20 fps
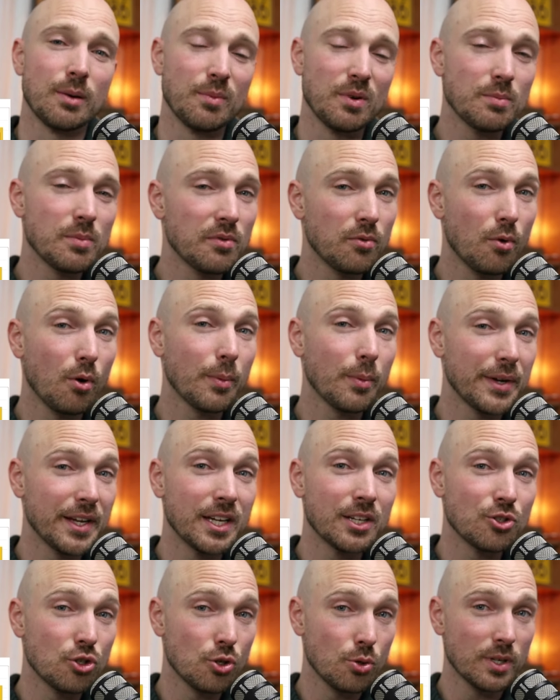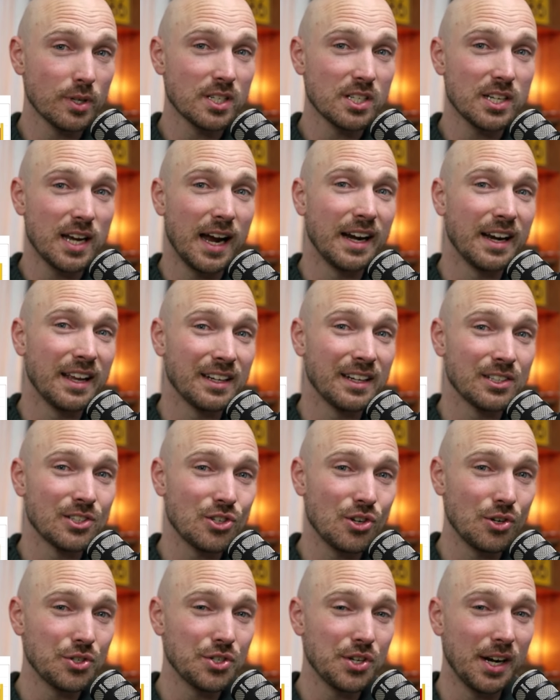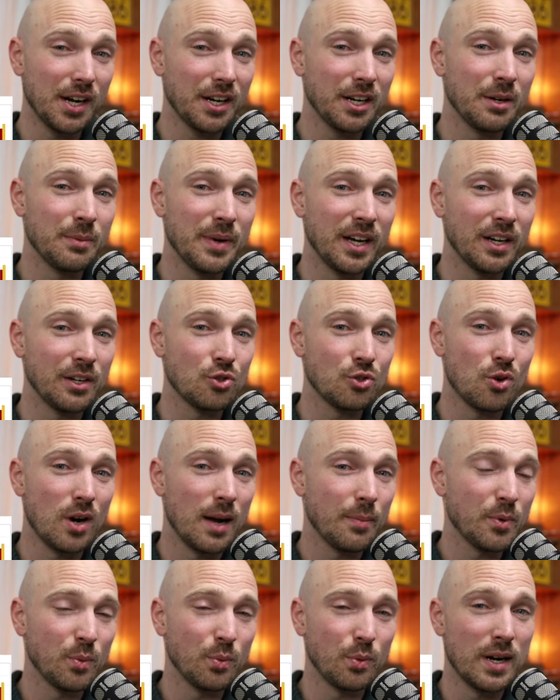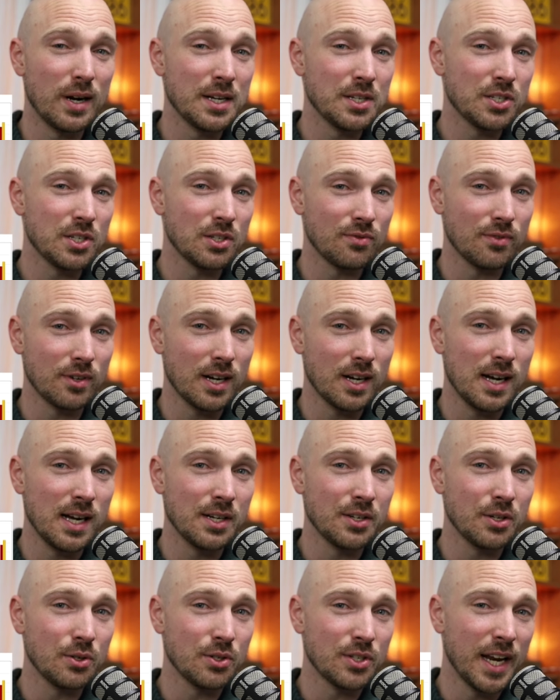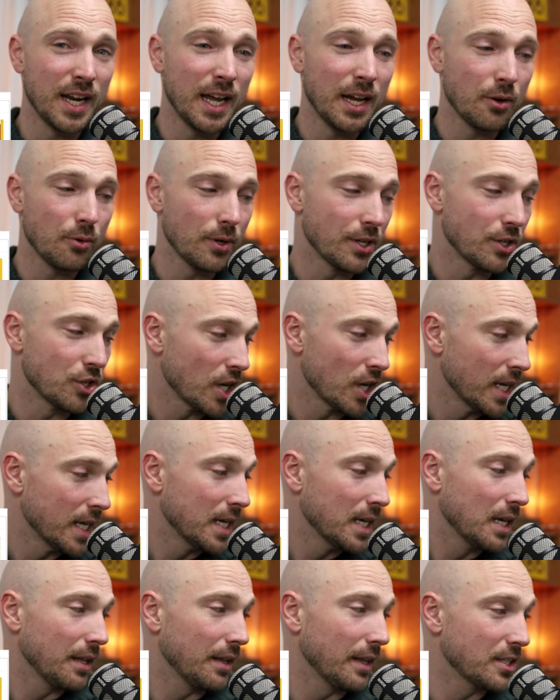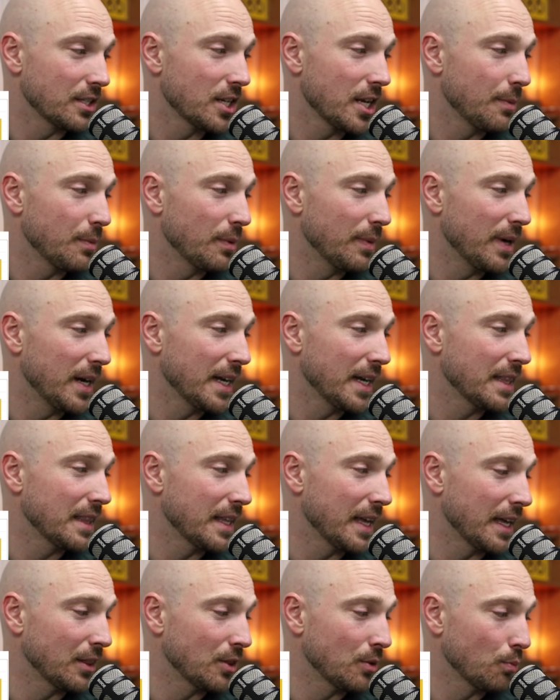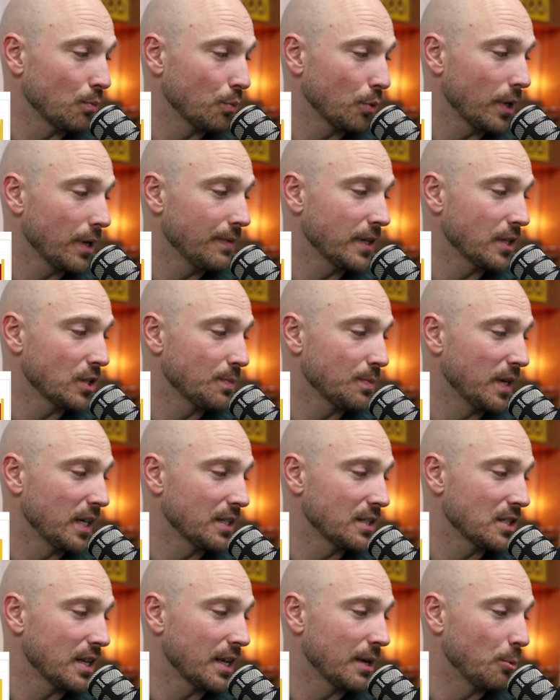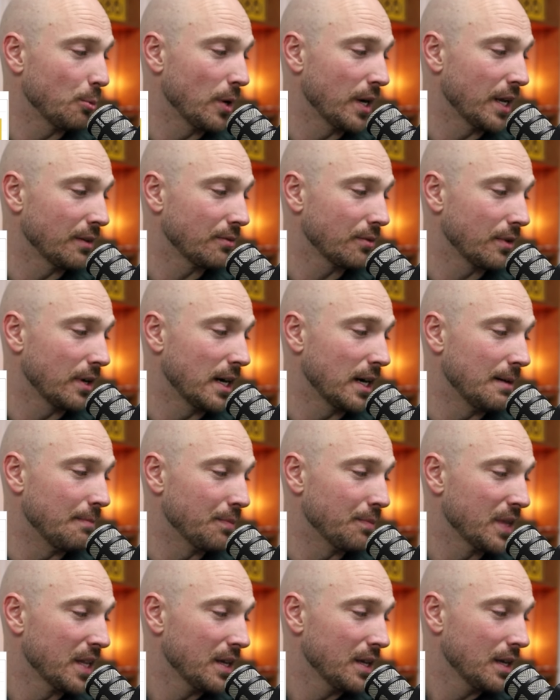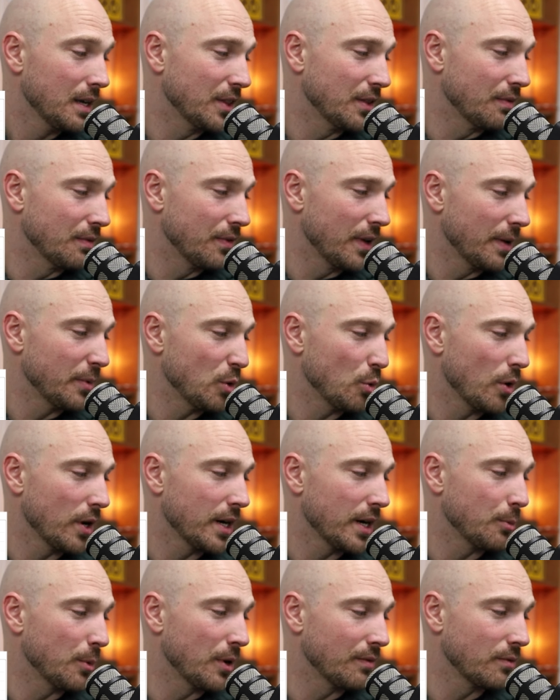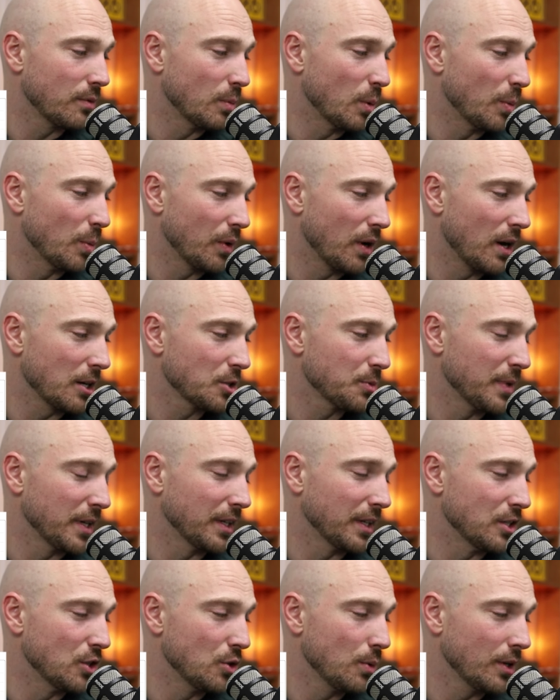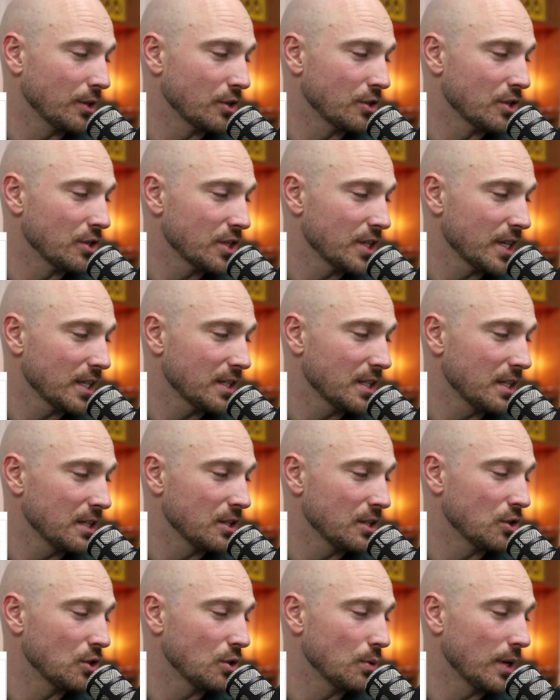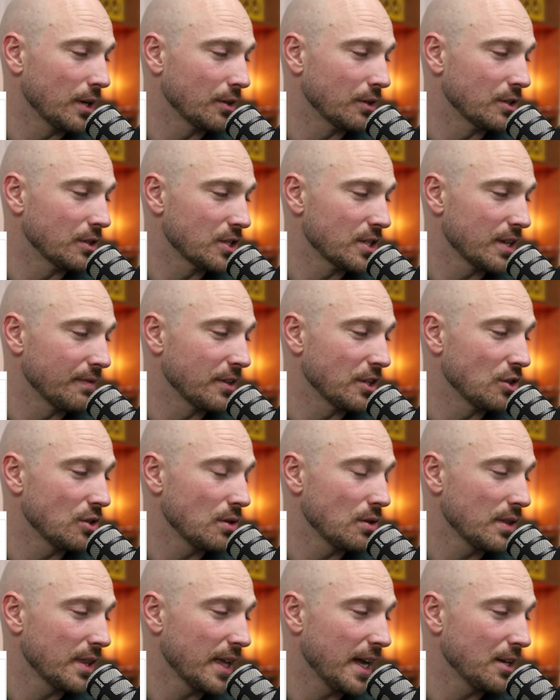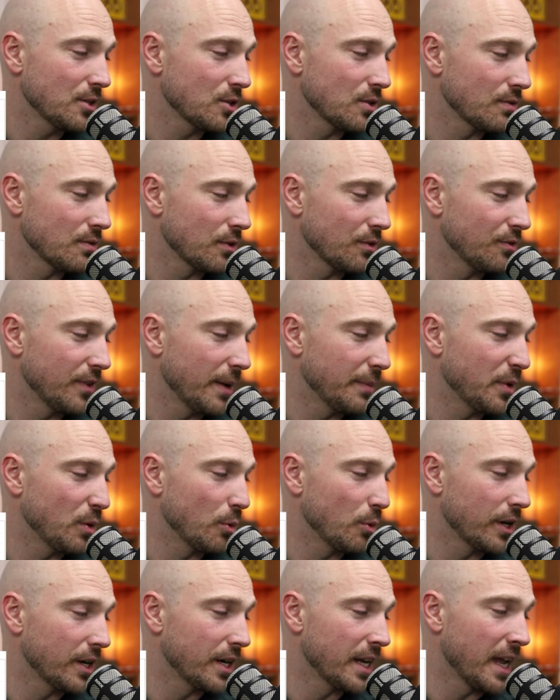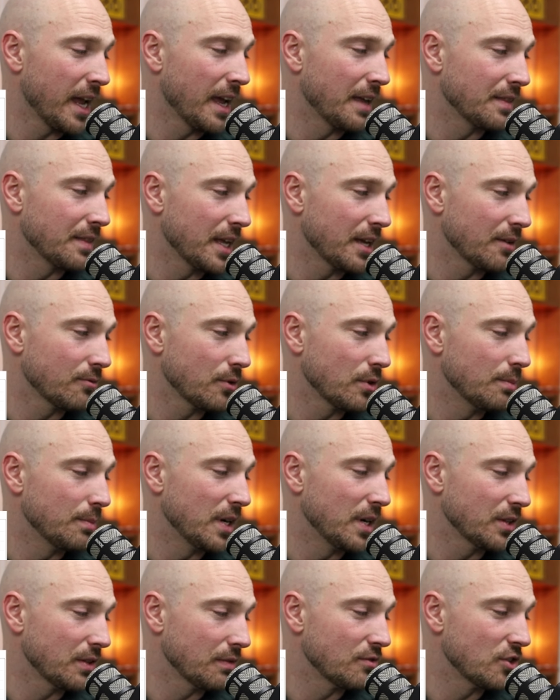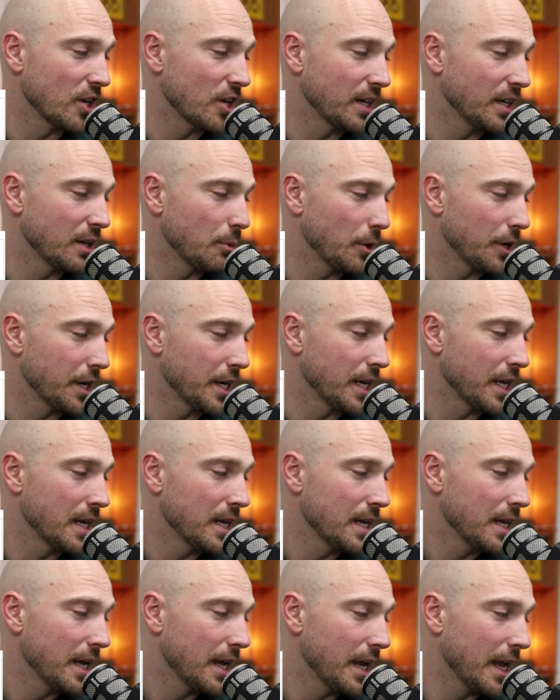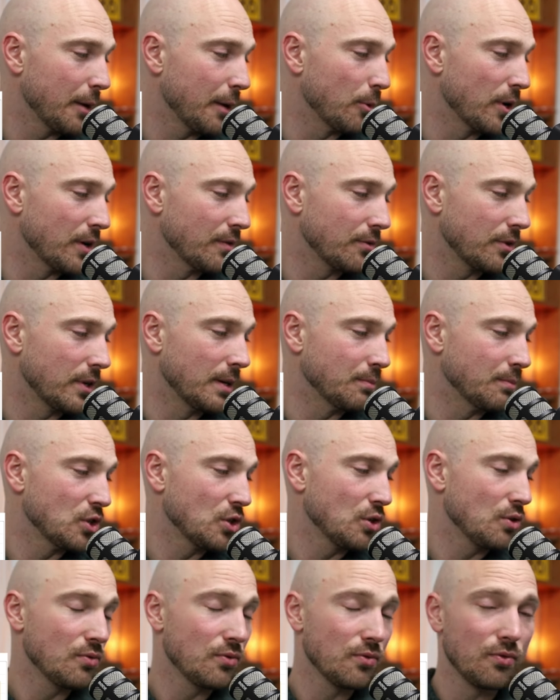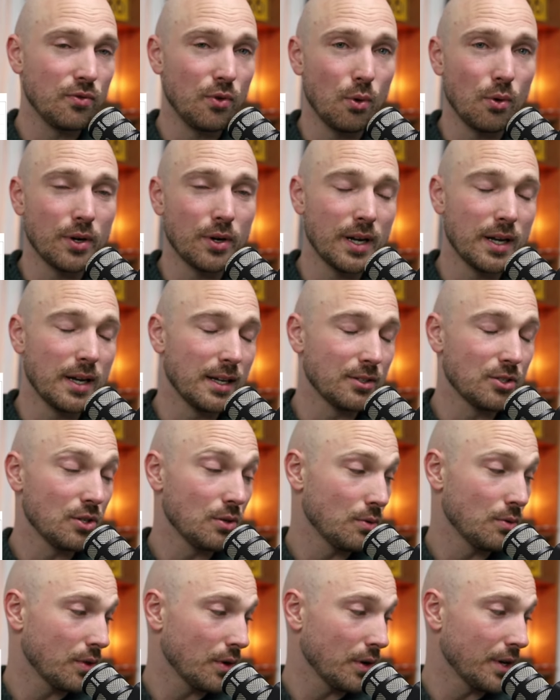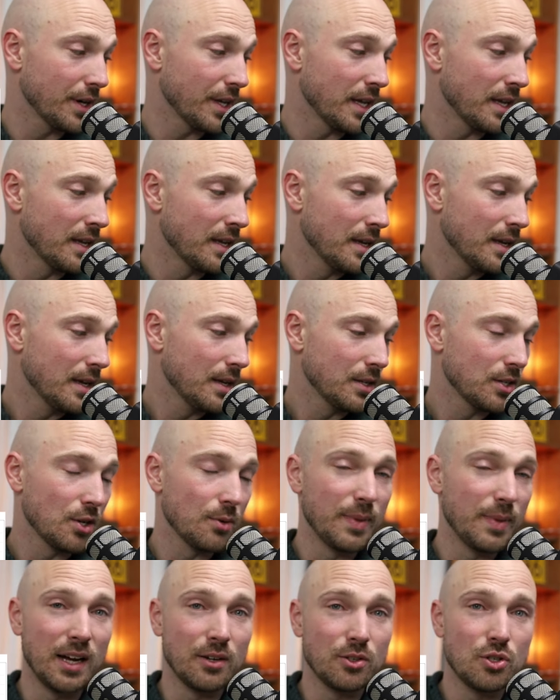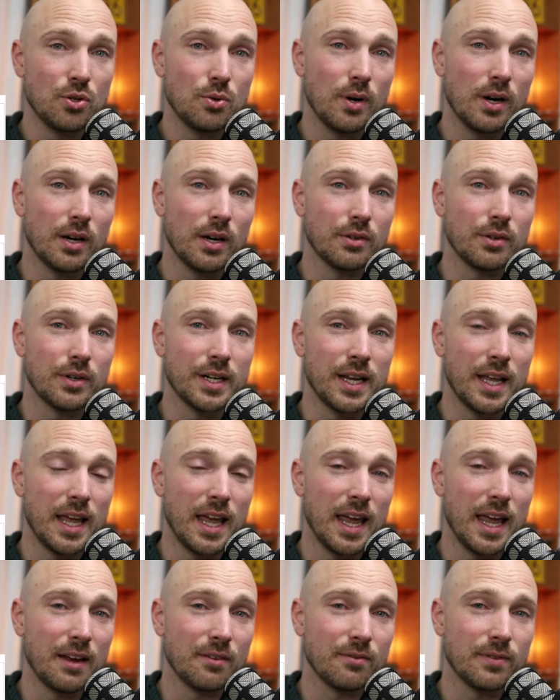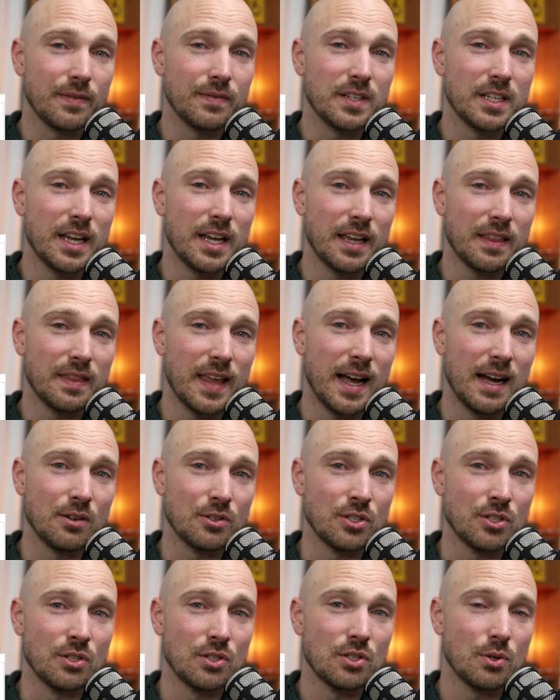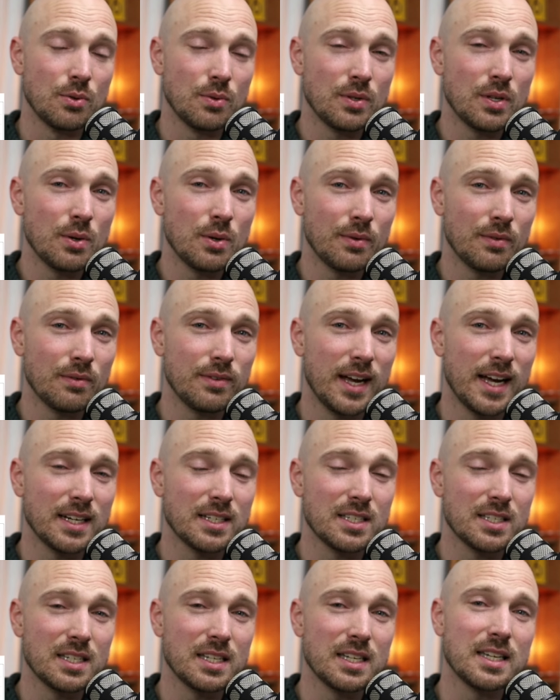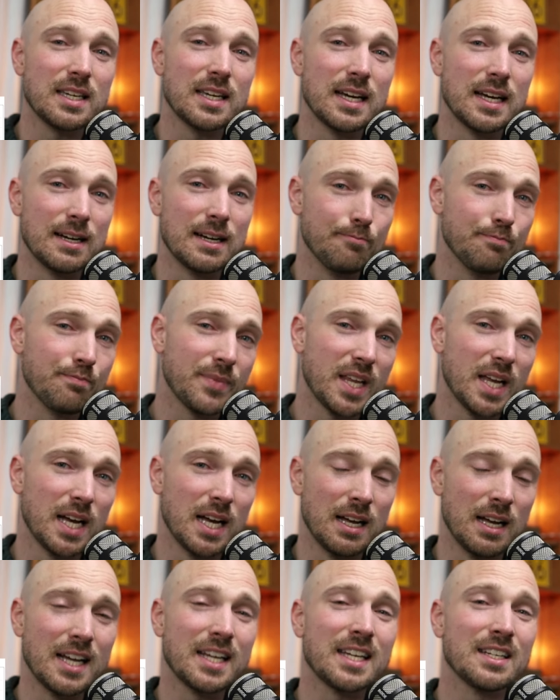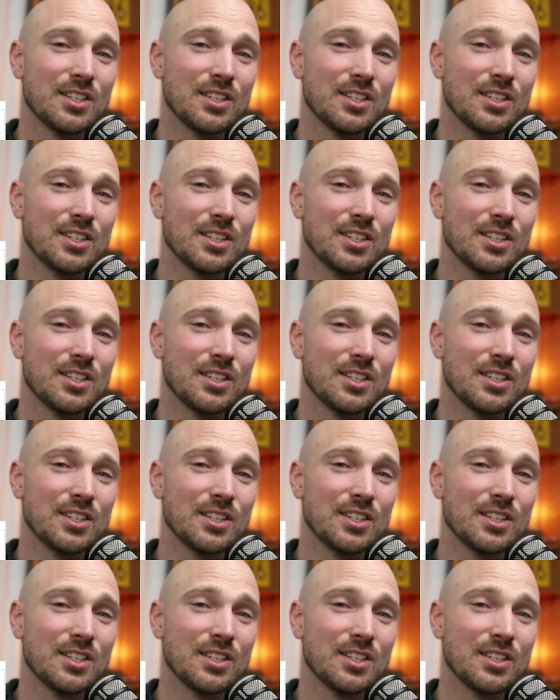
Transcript: But before we get too excited and start talking about a drop in prices for condos in Anchorage, let's keep in mind that in previous months, it went from the month of February, went from approximately two hundred sixty thousand dollars to two hundred seventy-two thousand dollars for February, and then for the month of January, it went from two hundred thirty thousand dollars to about two hundred fifty-eight thousand dollars. So we do, in fact, see um, a